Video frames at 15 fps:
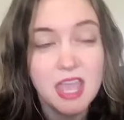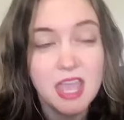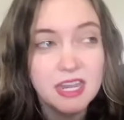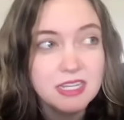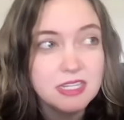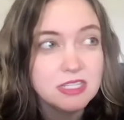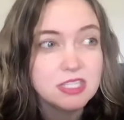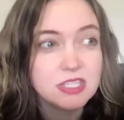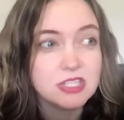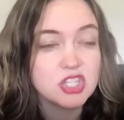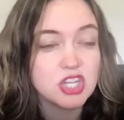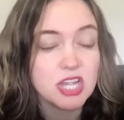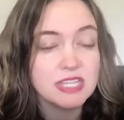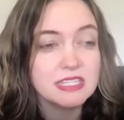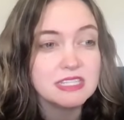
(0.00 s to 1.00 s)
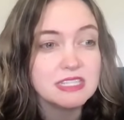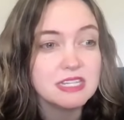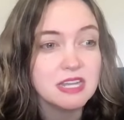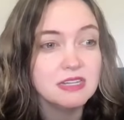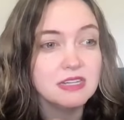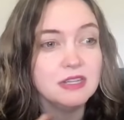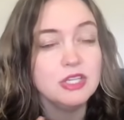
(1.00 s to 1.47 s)
And it's
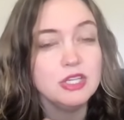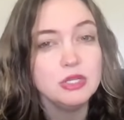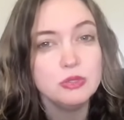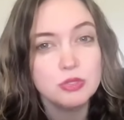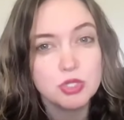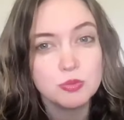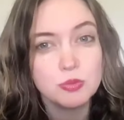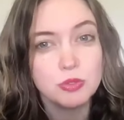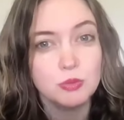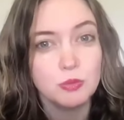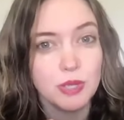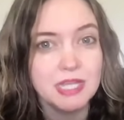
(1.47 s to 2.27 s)
just an unusual